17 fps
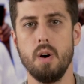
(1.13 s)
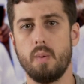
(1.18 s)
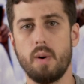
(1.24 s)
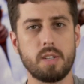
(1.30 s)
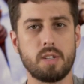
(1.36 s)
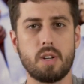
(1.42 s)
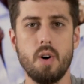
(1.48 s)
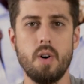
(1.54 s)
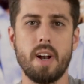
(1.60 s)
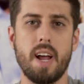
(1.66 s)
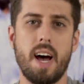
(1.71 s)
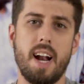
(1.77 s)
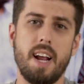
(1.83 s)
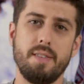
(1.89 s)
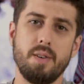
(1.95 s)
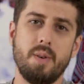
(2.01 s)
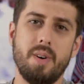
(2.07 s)
What's going
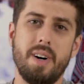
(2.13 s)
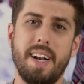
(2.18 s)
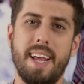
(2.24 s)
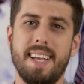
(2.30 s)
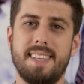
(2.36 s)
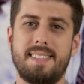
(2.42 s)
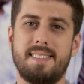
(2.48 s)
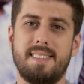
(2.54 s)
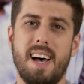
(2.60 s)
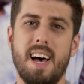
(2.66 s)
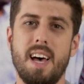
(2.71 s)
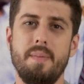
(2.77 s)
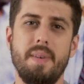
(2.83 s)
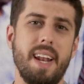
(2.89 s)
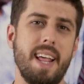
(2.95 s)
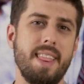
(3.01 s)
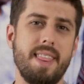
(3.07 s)
on, everyone? It's
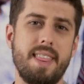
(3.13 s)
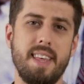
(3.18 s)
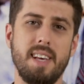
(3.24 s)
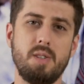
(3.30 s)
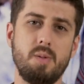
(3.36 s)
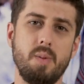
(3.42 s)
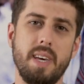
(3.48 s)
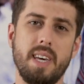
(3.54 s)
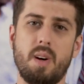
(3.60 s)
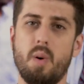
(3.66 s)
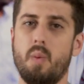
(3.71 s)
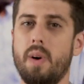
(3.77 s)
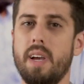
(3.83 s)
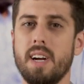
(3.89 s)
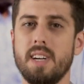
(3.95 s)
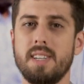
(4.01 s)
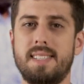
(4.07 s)
Simon, and this week
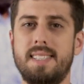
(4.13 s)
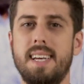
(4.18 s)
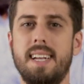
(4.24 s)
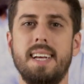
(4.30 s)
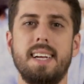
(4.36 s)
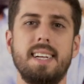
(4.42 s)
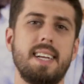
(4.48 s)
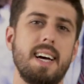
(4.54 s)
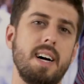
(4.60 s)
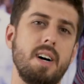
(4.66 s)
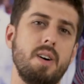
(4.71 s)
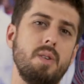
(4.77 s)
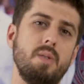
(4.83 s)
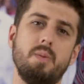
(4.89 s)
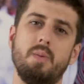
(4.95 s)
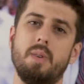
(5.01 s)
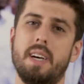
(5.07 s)
we are sitting
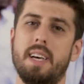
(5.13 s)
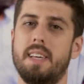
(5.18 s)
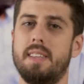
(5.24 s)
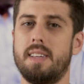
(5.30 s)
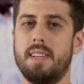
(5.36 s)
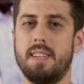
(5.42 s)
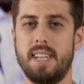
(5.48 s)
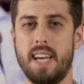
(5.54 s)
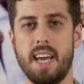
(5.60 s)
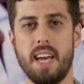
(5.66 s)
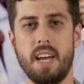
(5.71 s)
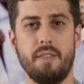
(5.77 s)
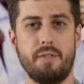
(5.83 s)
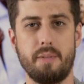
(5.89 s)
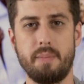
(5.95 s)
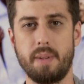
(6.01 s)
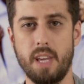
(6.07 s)
down with
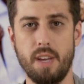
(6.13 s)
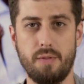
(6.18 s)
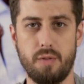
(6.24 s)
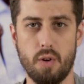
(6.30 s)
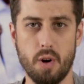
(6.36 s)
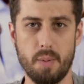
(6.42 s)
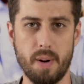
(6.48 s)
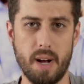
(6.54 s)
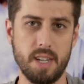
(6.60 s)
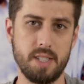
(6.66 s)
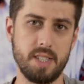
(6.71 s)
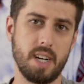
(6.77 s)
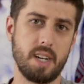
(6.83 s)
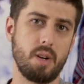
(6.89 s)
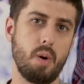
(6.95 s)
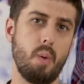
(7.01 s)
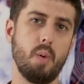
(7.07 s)
Dan from E4
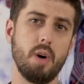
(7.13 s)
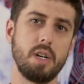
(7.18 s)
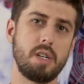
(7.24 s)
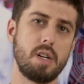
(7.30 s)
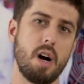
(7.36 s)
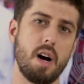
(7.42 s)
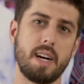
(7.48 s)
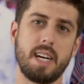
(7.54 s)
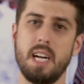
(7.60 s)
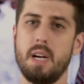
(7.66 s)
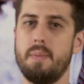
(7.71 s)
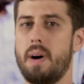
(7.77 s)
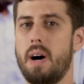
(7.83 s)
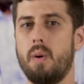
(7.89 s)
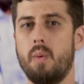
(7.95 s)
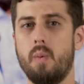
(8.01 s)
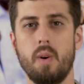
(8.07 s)
Project. We're talking
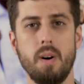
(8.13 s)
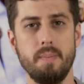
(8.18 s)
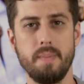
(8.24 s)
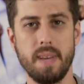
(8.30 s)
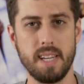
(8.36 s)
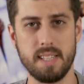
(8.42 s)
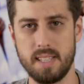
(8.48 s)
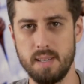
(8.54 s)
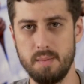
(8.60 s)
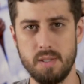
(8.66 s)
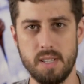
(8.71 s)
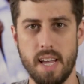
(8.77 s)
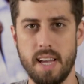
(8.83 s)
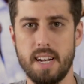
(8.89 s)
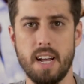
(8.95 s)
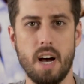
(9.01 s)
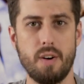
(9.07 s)
about what makes them
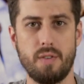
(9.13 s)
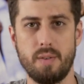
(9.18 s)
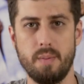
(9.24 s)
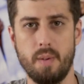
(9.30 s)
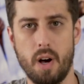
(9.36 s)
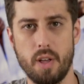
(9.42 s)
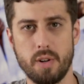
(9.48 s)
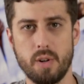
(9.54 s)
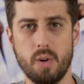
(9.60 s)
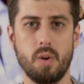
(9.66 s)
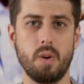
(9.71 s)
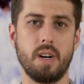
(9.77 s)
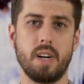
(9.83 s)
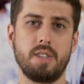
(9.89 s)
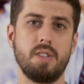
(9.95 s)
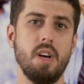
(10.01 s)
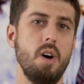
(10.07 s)
stand out from other
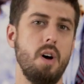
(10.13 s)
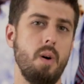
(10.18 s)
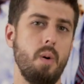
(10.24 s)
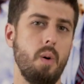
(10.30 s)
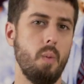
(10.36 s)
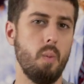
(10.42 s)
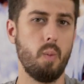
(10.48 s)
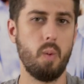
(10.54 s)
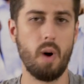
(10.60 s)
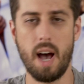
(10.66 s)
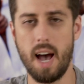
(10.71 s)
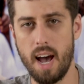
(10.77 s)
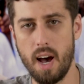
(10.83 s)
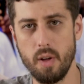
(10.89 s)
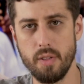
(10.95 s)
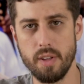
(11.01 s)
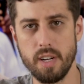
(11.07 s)
orgs,
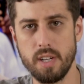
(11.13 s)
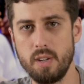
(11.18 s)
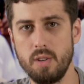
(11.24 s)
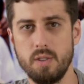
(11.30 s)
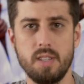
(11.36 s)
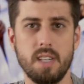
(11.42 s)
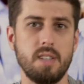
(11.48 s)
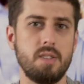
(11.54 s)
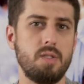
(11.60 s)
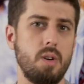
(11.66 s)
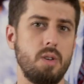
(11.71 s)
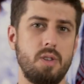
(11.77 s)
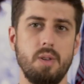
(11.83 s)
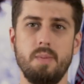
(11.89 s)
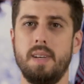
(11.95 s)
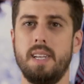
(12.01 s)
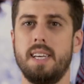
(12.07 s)
how they're using
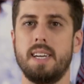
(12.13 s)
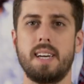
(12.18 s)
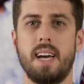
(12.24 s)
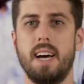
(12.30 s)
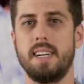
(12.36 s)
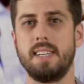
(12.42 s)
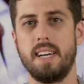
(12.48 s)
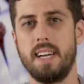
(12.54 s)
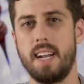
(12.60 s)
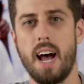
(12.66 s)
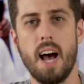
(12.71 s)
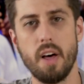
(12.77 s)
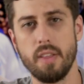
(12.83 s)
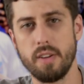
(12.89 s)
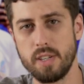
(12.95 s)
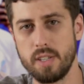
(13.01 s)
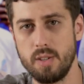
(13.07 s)
social media content, and
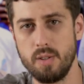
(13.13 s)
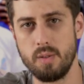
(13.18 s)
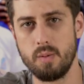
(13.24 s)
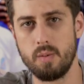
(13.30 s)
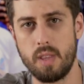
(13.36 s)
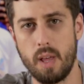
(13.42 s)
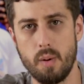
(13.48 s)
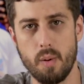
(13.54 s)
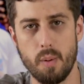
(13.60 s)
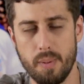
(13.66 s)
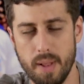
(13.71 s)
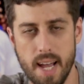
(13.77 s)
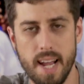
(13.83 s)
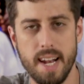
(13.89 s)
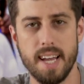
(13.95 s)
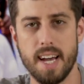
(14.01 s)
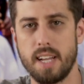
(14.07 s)
how they were
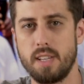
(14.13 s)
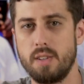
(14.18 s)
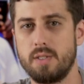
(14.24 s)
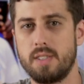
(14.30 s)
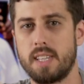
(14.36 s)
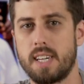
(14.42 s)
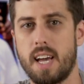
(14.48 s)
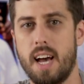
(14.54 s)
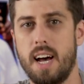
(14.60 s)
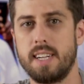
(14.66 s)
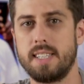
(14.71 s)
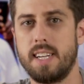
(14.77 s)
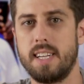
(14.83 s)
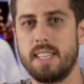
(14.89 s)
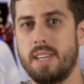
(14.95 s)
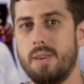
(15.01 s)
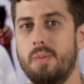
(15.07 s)
planning on using the
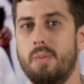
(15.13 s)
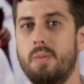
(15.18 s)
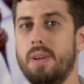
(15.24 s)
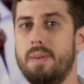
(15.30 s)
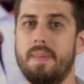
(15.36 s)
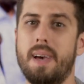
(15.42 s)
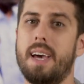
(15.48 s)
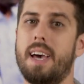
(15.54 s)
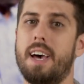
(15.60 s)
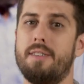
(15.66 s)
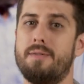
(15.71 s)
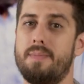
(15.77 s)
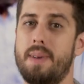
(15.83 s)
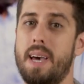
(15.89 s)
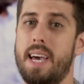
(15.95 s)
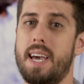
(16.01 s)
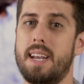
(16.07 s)
content that we may have
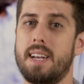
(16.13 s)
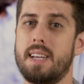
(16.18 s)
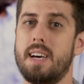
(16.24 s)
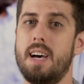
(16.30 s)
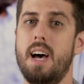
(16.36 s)
made.